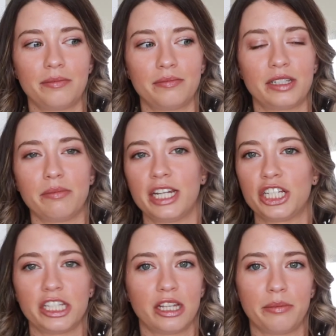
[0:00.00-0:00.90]

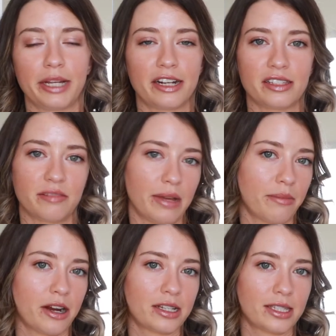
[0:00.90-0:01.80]
diminishing the appearance of my
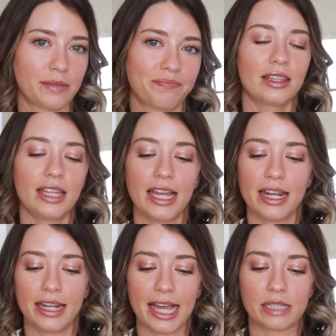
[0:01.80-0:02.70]
marks.
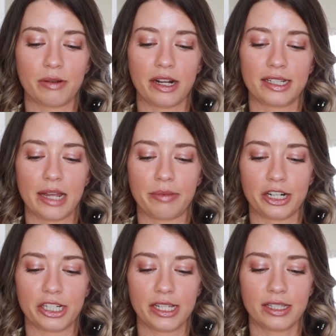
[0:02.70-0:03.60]
The next product I
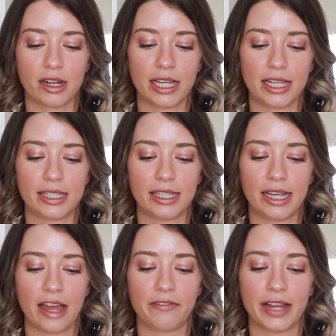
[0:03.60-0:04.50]
purchased is
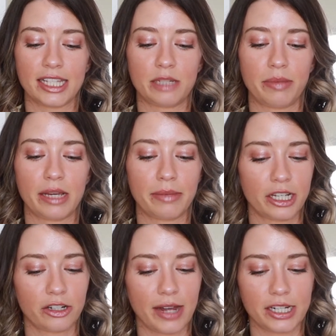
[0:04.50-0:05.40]
the Advanced
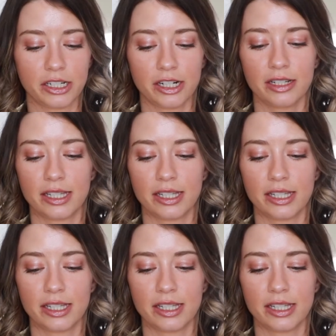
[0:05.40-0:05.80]
Pigment Corrector.